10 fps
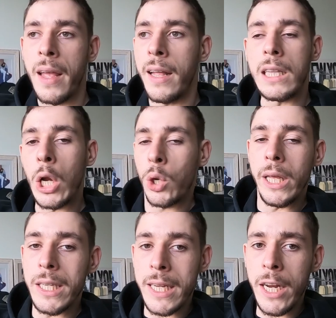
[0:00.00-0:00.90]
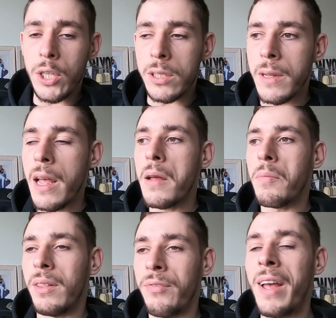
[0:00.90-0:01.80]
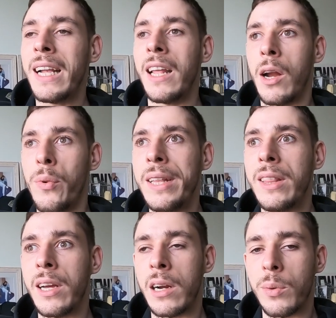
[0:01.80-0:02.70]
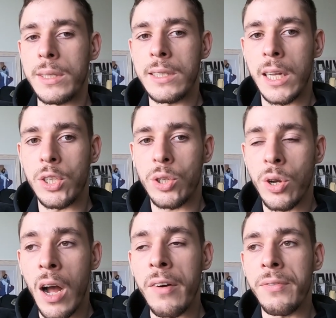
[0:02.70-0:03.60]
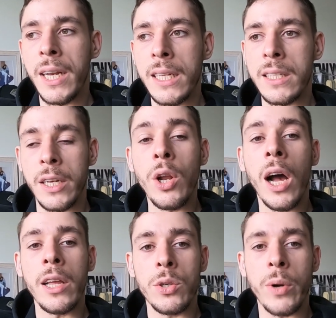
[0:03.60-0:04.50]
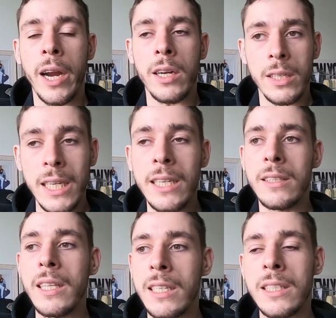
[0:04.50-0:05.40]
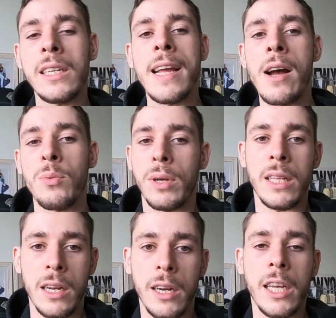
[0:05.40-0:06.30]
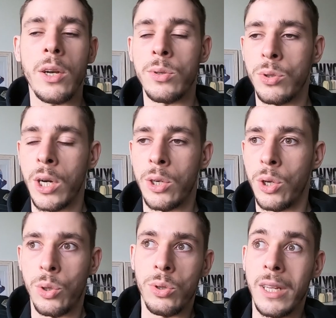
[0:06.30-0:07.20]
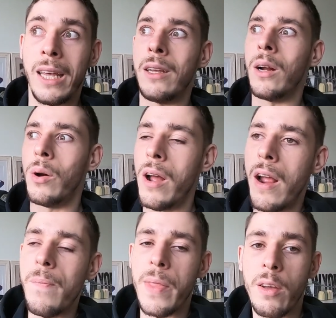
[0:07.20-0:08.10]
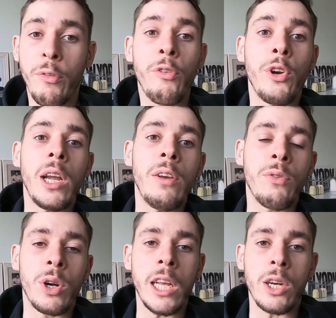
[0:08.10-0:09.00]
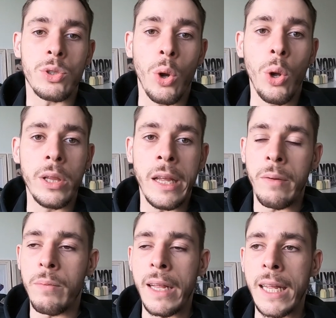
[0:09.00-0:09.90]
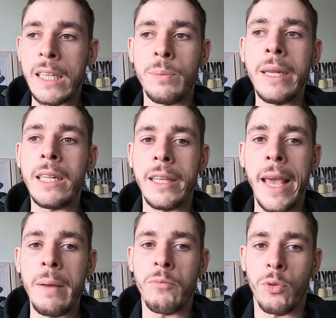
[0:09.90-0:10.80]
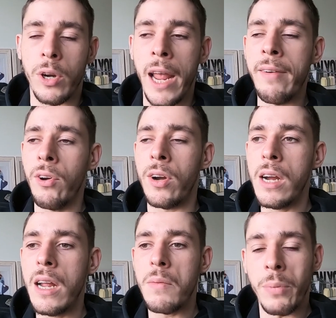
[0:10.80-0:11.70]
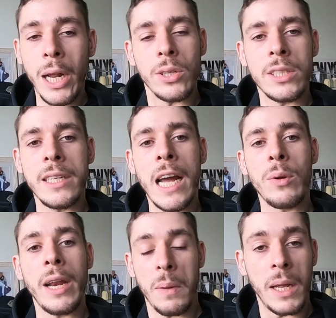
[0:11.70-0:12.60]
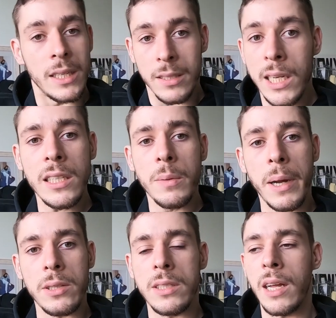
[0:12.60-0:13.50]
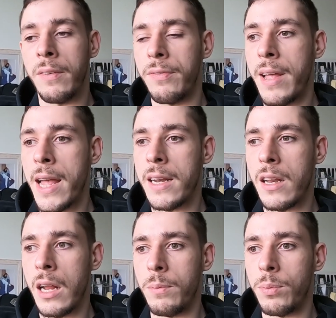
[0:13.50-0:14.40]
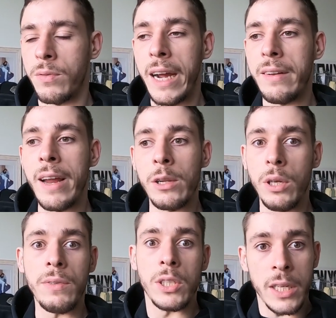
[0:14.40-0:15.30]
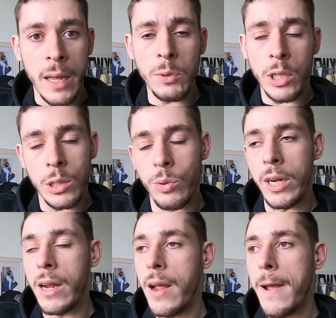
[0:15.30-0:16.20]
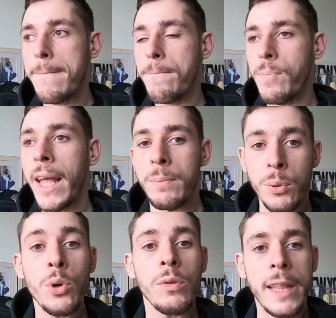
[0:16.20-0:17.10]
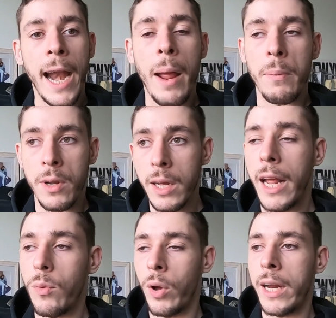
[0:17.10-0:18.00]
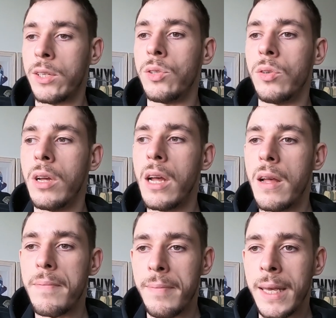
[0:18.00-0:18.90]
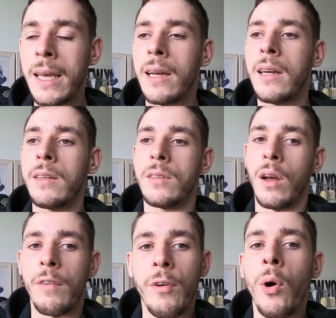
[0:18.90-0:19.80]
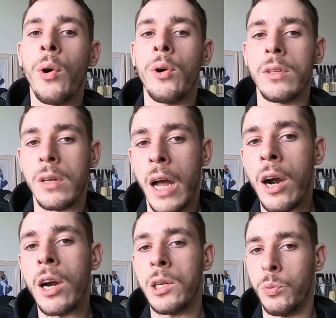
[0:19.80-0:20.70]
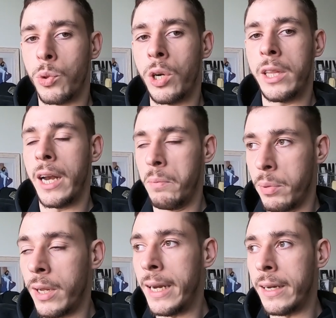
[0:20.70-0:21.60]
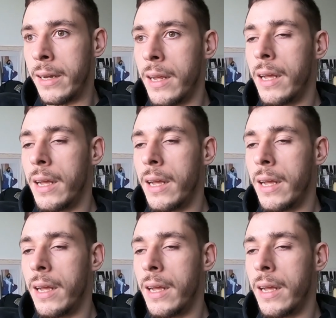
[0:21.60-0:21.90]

at early stages. But the fact that I went there with such confidence and knowledge where I could easily sit down with another Aikido instructor who's like, you know, 30, 40 years old and, and has been in the game forever, but I could sit down with him and discuss about stuff and, and provide value even to him to a degree and prove that I'm good at what I do because of all the hard work that I put in.